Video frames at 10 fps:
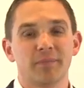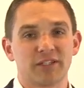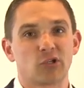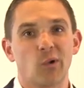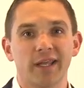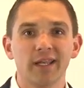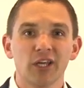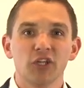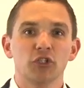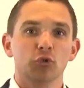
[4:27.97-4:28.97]
That's great.
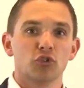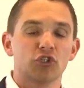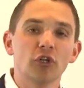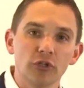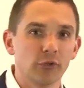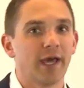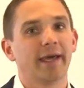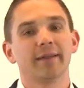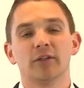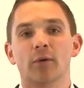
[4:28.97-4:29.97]
You should do
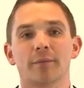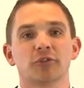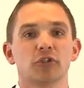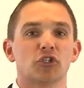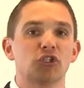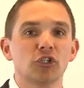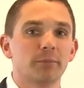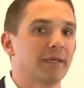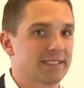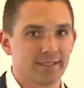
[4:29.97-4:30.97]
that. You absolutely
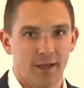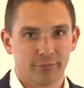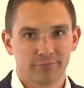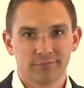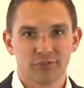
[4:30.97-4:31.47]
should mix it up.